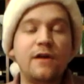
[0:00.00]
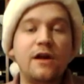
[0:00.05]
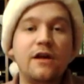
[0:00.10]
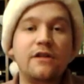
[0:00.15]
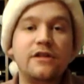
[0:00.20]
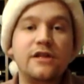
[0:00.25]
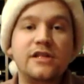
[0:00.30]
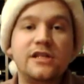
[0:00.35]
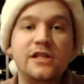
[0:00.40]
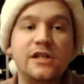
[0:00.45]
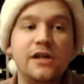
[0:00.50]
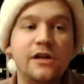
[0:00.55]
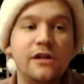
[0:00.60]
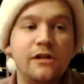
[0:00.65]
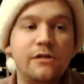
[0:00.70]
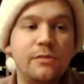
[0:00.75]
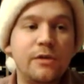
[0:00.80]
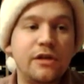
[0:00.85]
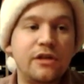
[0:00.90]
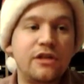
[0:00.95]
uh, this
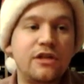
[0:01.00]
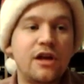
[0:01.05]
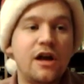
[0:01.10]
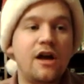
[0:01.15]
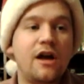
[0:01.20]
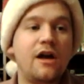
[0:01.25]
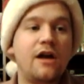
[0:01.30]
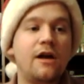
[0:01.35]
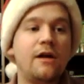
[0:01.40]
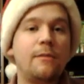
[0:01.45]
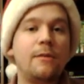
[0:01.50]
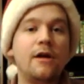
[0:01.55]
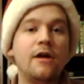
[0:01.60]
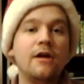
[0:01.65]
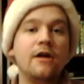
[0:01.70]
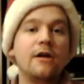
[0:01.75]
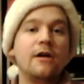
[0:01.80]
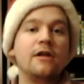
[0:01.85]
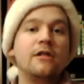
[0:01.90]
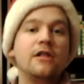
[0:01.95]
year with uh,
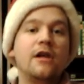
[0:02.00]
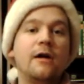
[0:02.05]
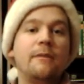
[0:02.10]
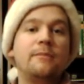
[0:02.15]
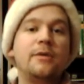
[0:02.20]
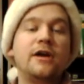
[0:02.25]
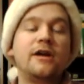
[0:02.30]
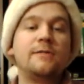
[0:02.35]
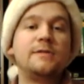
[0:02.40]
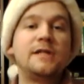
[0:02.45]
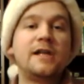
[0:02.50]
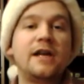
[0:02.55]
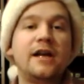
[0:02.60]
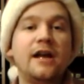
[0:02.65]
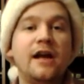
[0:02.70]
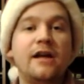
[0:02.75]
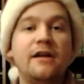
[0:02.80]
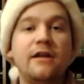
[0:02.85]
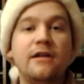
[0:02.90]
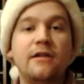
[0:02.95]
the pickups I
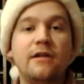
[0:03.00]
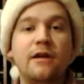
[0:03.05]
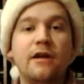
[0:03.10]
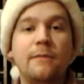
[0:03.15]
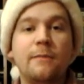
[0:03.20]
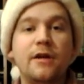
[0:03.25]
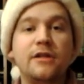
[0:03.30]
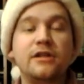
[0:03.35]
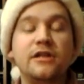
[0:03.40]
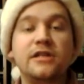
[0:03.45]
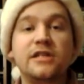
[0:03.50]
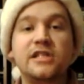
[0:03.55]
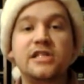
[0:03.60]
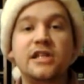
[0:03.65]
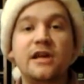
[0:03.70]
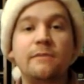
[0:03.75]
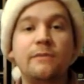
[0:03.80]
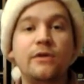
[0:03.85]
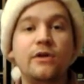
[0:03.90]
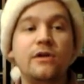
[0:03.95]
got in the month of
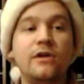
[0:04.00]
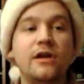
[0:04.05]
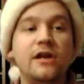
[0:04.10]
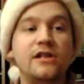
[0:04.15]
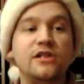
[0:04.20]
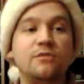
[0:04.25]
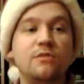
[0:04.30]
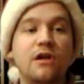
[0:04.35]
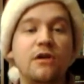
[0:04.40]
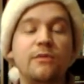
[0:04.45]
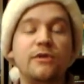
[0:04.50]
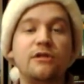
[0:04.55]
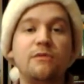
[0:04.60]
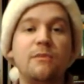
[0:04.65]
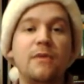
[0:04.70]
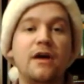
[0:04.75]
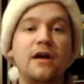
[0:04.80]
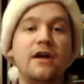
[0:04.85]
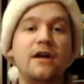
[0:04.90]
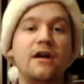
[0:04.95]
December, as well with
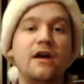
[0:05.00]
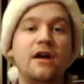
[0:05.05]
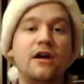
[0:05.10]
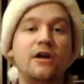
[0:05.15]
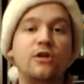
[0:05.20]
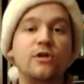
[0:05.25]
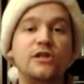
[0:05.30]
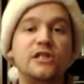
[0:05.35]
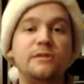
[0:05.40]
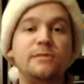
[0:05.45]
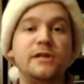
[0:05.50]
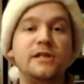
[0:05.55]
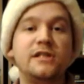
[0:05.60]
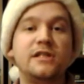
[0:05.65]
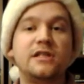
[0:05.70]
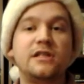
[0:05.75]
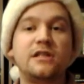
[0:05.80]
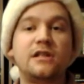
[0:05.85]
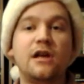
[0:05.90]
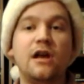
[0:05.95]
my uh,
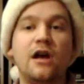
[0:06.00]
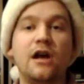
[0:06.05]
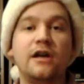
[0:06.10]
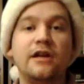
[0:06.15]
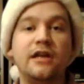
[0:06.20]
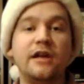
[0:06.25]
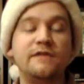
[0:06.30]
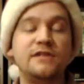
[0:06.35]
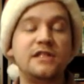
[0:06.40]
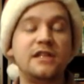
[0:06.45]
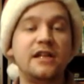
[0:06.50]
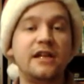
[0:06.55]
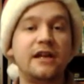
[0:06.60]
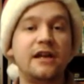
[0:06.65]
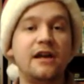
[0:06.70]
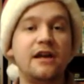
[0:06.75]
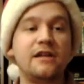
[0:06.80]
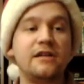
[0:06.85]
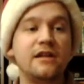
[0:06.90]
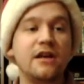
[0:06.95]
Christmas uh, gifts that I
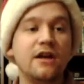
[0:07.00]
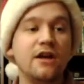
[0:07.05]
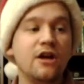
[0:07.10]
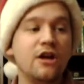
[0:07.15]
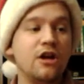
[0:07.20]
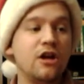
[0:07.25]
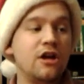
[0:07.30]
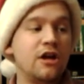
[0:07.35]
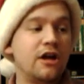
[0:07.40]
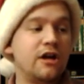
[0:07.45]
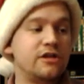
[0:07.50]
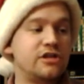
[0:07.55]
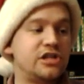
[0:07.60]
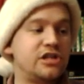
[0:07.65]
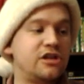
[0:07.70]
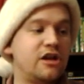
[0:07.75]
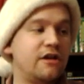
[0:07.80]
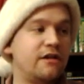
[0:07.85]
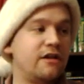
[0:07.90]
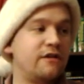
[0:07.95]
got. I'll
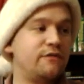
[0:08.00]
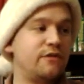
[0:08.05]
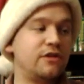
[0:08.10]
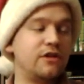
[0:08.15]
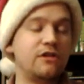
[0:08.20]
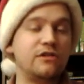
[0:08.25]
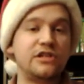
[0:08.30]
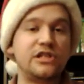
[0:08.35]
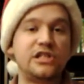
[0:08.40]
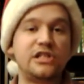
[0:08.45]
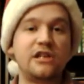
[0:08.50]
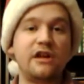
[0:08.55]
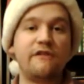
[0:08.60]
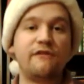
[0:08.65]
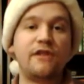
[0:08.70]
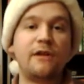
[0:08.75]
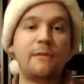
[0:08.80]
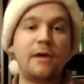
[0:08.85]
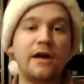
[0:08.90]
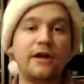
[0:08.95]
start off with all the
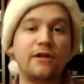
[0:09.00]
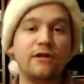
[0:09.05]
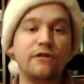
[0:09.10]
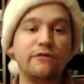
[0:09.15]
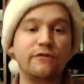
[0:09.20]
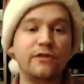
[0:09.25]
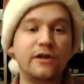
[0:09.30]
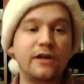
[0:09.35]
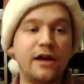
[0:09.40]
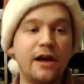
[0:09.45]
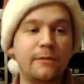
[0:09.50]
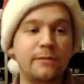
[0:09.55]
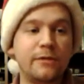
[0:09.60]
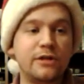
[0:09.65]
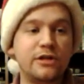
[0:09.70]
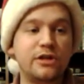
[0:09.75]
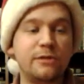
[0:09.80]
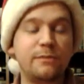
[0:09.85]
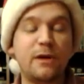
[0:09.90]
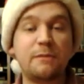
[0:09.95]
stuff that my girlfriend got me.
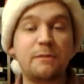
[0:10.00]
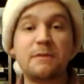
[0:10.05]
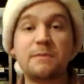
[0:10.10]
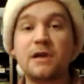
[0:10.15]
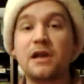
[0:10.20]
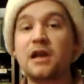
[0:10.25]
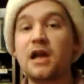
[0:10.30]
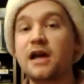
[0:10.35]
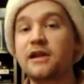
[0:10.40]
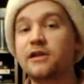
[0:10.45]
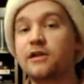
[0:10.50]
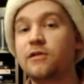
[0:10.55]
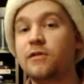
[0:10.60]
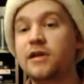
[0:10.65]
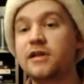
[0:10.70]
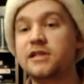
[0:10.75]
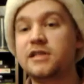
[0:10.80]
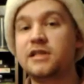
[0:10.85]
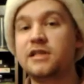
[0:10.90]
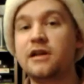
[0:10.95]
She picked me up a lot of
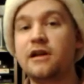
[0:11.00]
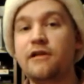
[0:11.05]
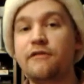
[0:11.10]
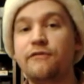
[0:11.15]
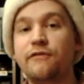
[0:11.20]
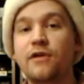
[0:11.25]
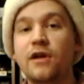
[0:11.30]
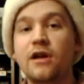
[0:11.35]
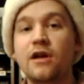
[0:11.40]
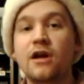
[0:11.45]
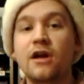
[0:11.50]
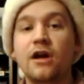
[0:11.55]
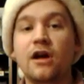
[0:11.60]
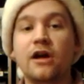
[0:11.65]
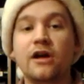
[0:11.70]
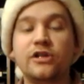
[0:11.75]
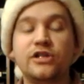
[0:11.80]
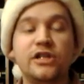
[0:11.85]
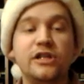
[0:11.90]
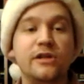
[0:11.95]
great stuff.
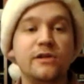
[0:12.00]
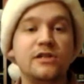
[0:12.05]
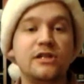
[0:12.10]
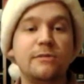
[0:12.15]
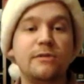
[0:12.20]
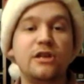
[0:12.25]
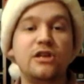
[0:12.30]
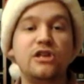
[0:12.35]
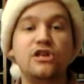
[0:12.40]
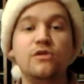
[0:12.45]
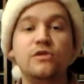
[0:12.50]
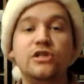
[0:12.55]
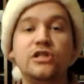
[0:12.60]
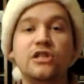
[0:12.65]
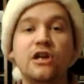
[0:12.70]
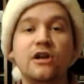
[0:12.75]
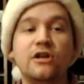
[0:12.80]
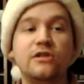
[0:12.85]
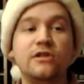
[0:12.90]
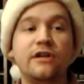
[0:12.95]
Uh, she knows I'm a huge
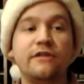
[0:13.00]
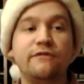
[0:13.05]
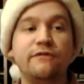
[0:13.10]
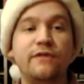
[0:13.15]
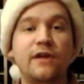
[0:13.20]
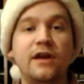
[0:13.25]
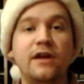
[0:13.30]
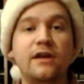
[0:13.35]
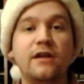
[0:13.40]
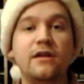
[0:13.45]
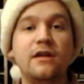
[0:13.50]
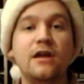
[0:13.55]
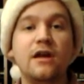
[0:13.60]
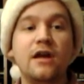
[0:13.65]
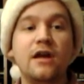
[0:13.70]
Star Trek fan,